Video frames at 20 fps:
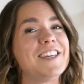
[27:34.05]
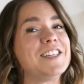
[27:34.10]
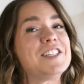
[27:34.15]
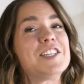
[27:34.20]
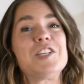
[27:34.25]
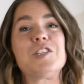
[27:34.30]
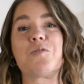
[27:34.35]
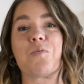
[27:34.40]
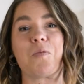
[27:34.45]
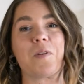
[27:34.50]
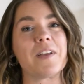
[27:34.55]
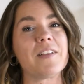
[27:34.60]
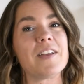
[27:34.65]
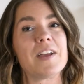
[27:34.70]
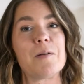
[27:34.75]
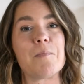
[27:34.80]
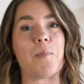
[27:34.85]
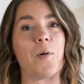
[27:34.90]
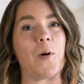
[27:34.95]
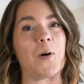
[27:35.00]
This is really
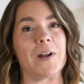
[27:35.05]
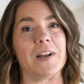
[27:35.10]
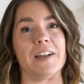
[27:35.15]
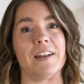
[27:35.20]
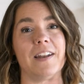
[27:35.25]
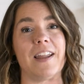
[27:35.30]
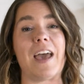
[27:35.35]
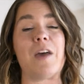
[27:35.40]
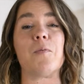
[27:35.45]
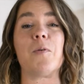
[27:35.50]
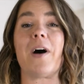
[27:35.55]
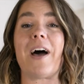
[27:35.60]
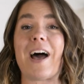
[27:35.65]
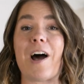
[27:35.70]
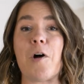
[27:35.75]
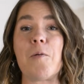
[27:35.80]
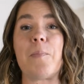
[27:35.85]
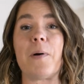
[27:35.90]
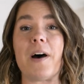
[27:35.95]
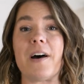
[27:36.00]
important and will
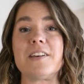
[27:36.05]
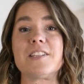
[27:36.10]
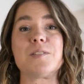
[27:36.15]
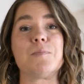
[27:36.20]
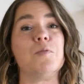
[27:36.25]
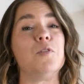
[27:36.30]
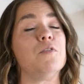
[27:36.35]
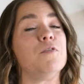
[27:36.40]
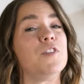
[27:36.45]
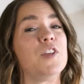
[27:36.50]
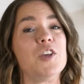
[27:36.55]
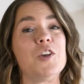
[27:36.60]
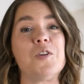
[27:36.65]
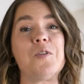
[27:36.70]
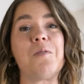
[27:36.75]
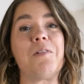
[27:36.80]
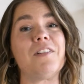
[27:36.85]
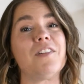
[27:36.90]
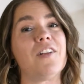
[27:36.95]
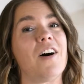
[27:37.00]
help us move you
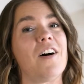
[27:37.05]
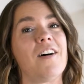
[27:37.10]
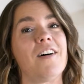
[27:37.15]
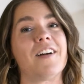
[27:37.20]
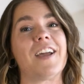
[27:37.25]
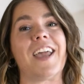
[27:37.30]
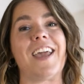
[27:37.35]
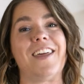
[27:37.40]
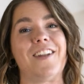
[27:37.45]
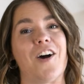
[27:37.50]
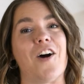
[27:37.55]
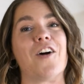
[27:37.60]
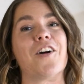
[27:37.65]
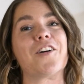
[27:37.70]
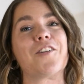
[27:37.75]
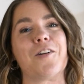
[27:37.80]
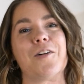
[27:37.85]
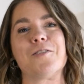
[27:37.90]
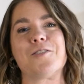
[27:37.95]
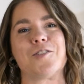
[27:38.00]
along in our
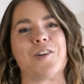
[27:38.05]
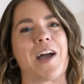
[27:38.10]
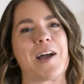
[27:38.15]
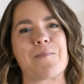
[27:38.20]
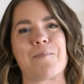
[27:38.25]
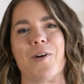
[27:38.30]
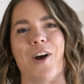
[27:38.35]
Growth Track